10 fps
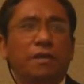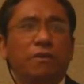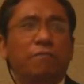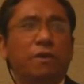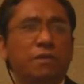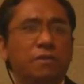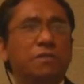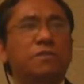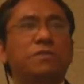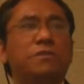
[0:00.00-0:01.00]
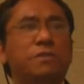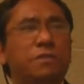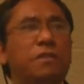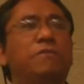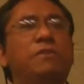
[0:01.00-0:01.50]
you have brothers and
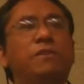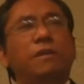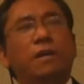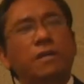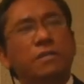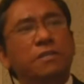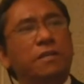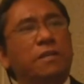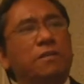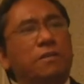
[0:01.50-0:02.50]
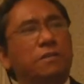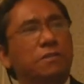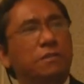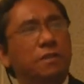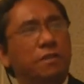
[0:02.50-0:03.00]
sisters and everything, aunts and
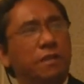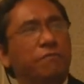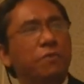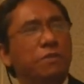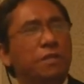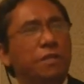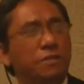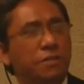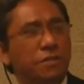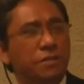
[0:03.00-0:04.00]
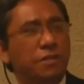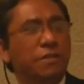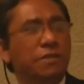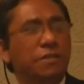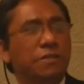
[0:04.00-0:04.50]
uncles, nephews and nieces,
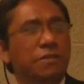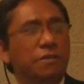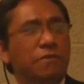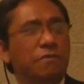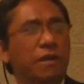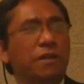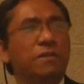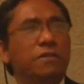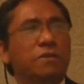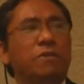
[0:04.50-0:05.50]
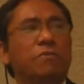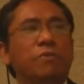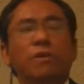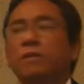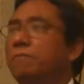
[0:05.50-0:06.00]
so rightly so,
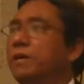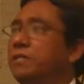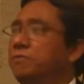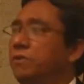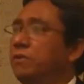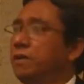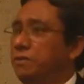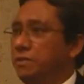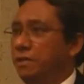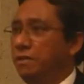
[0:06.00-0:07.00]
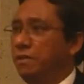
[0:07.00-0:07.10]
we want the best for our country.